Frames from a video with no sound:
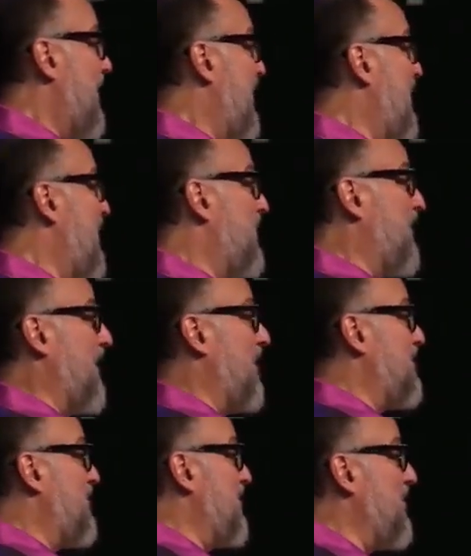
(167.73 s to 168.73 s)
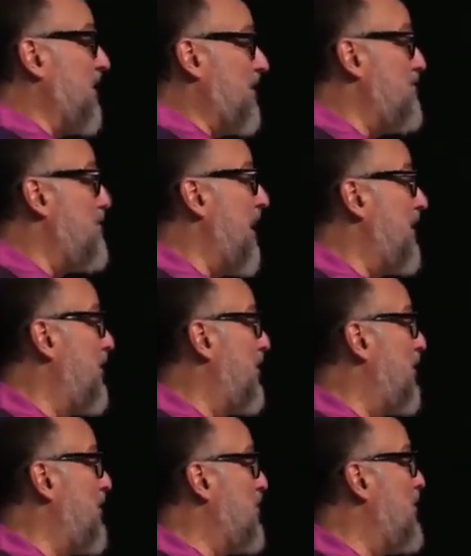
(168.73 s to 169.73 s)
And here it is, and you can debate it
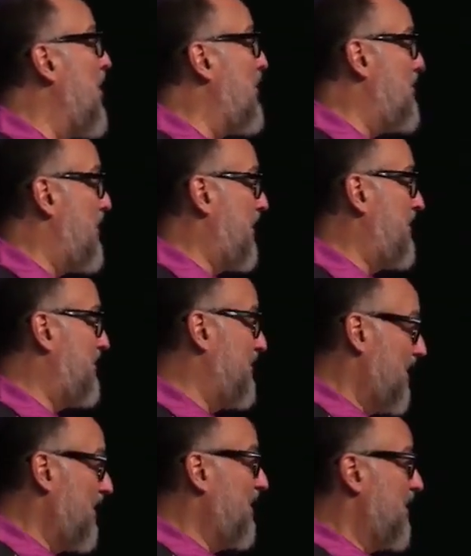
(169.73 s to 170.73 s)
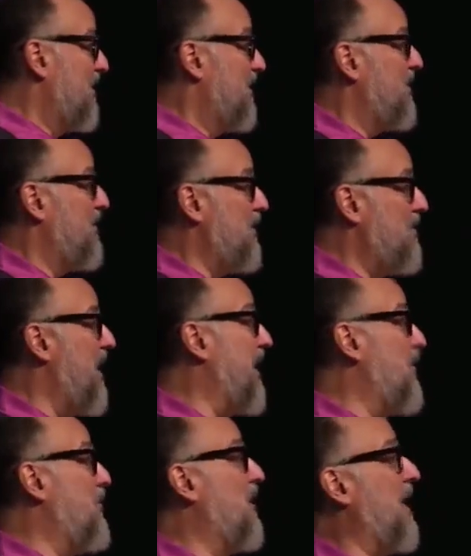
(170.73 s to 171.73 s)
all you want, but you
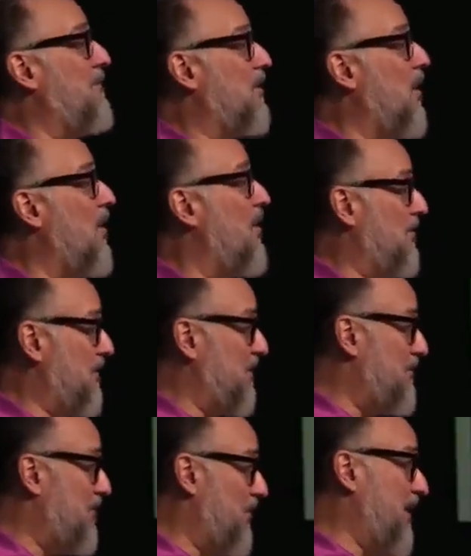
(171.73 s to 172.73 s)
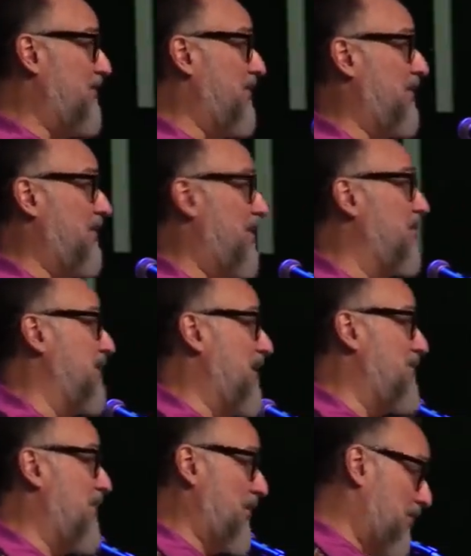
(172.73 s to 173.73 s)
debate it when I'm gone because I'm going to give you the note and
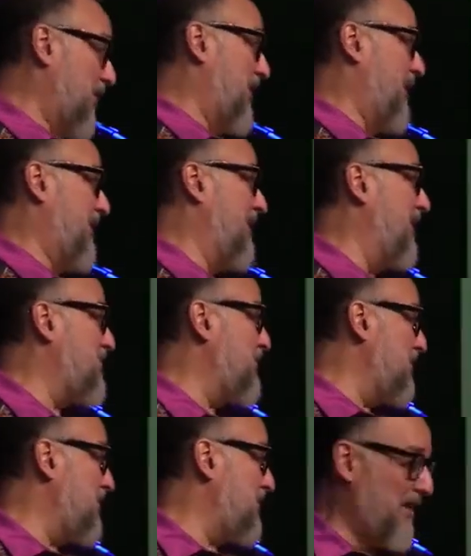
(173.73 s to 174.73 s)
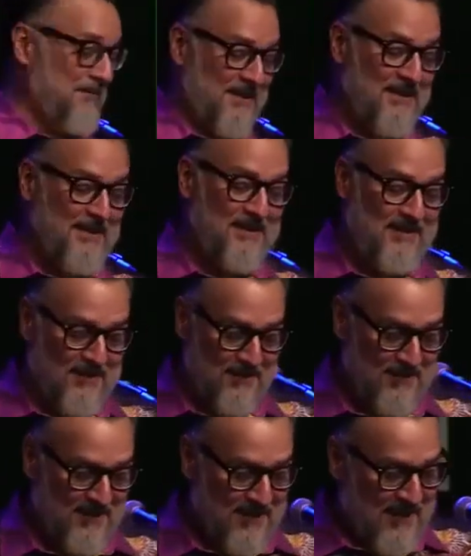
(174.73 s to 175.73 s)
I'm going to run. And that's what Solomon did here.
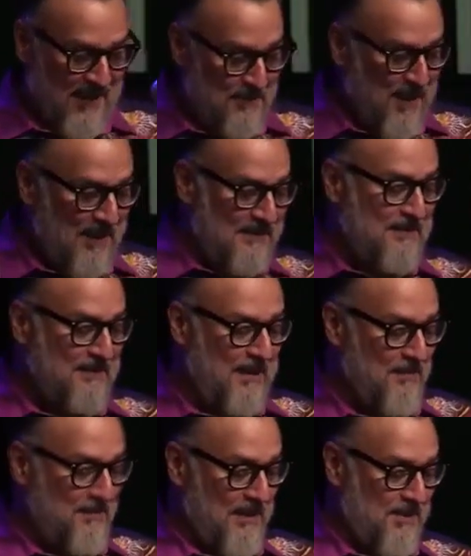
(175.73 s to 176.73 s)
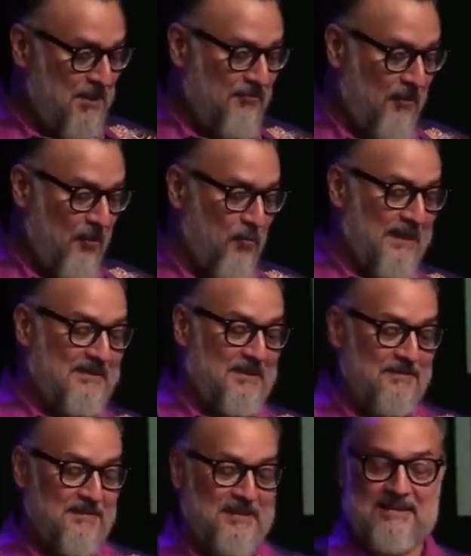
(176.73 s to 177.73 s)
And he makes a statement. He says, For
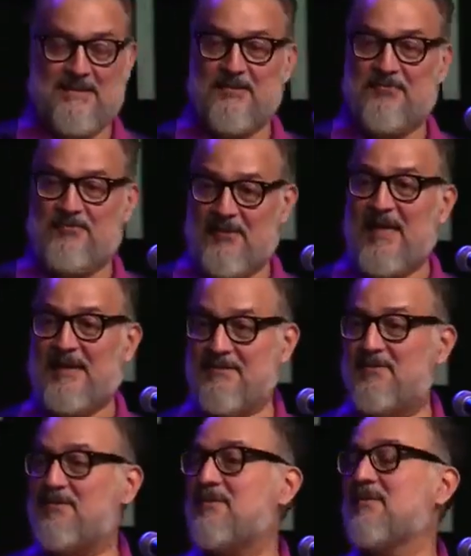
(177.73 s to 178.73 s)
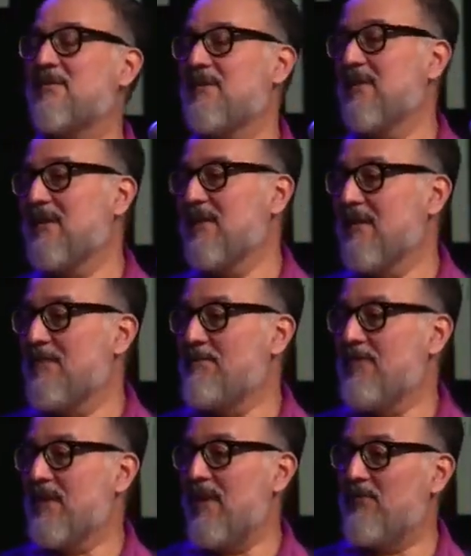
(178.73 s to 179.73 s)
wisdom is a defense
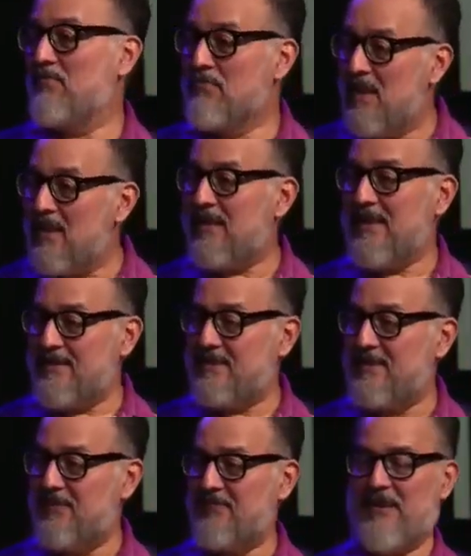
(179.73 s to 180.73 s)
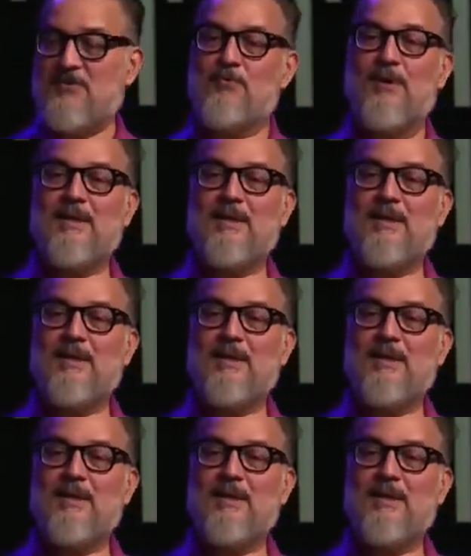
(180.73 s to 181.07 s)
as money is a defense.